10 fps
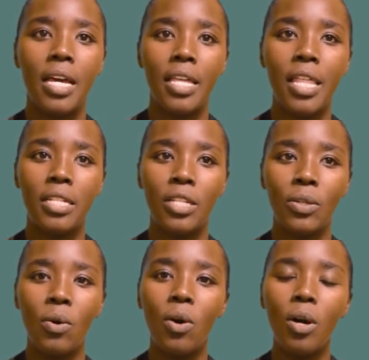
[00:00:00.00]
that is
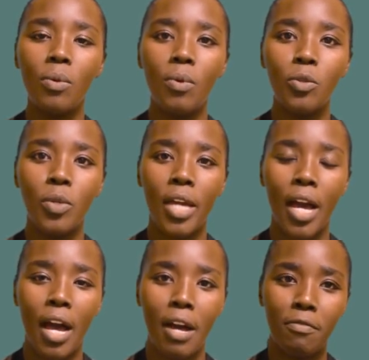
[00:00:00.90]
all what we
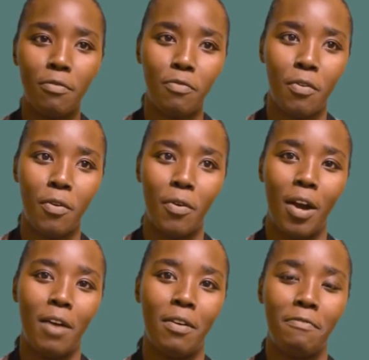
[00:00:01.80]
have
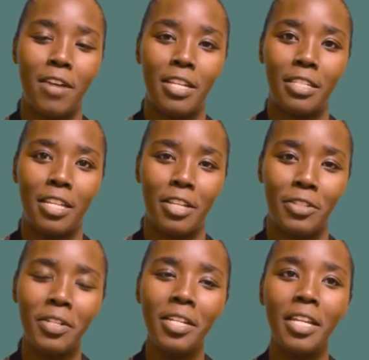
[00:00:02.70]
for our first
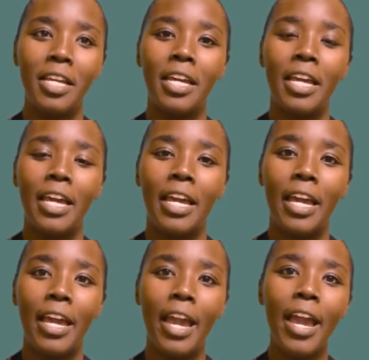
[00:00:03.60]

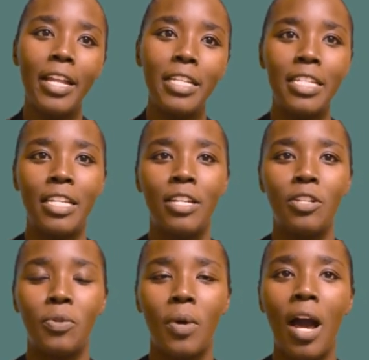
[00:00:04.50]
lesson.
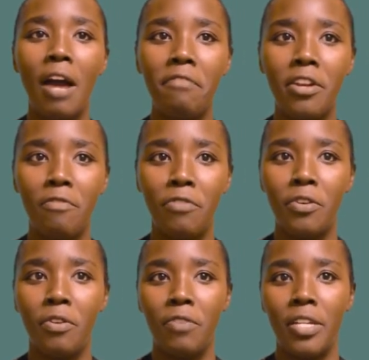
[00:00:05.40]
And to have a
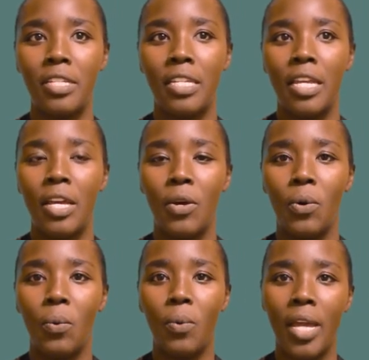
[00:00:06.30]
review of it,
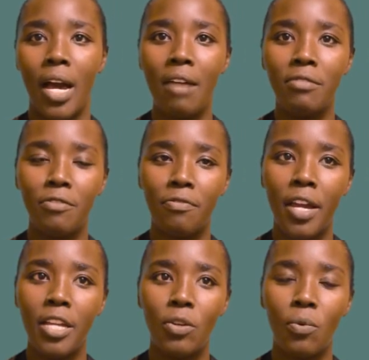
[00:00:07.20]
we have
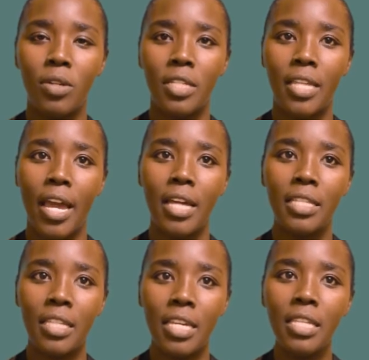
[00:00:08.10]
defined what
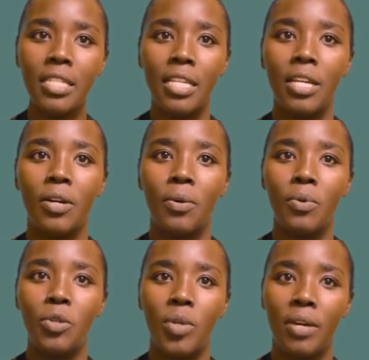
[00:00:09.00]
science is,
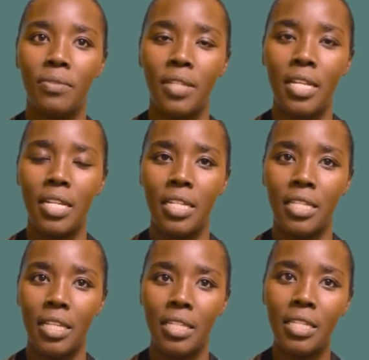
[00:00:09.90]
which we have said it
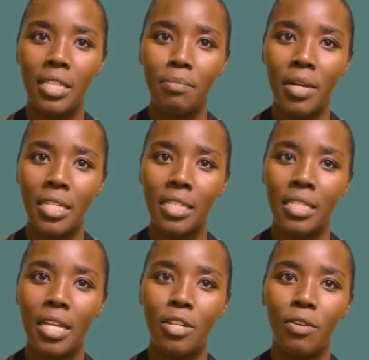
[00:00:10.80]
is the systematic
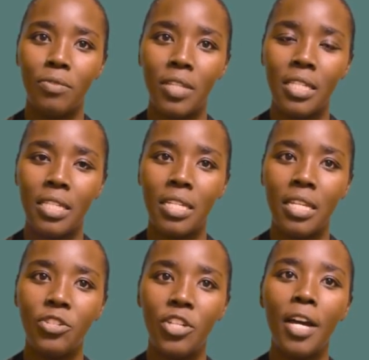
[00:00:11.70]
study of things in
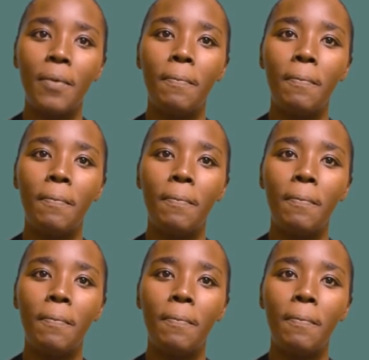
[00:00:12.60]
nature